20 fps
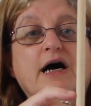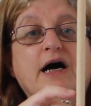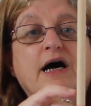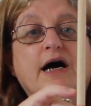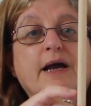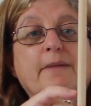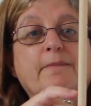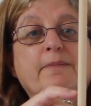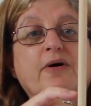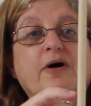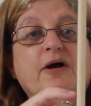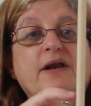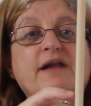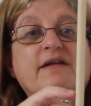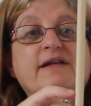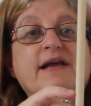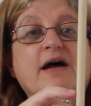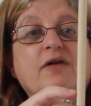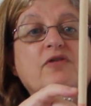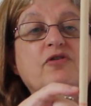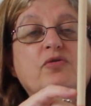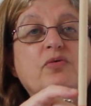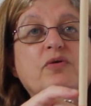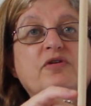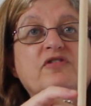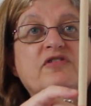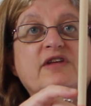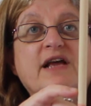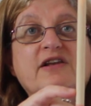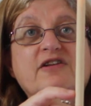I burn it down to a
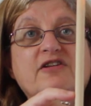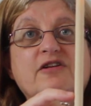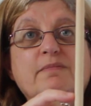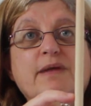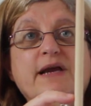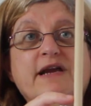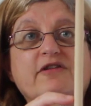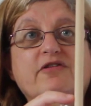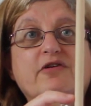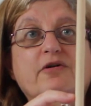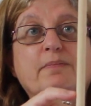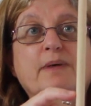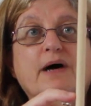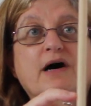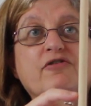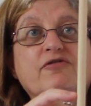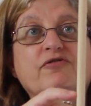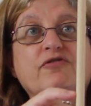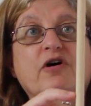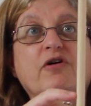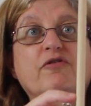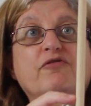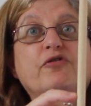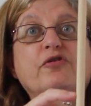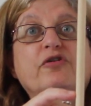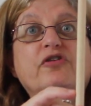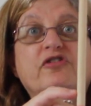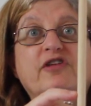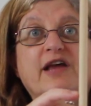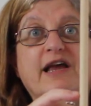centimetre above
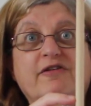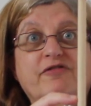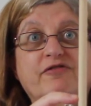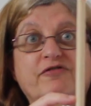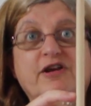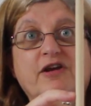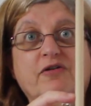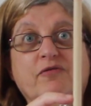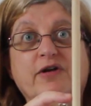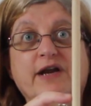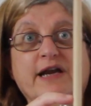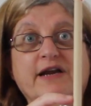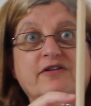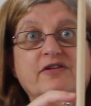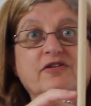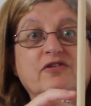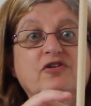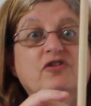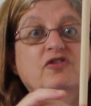for safety reasons,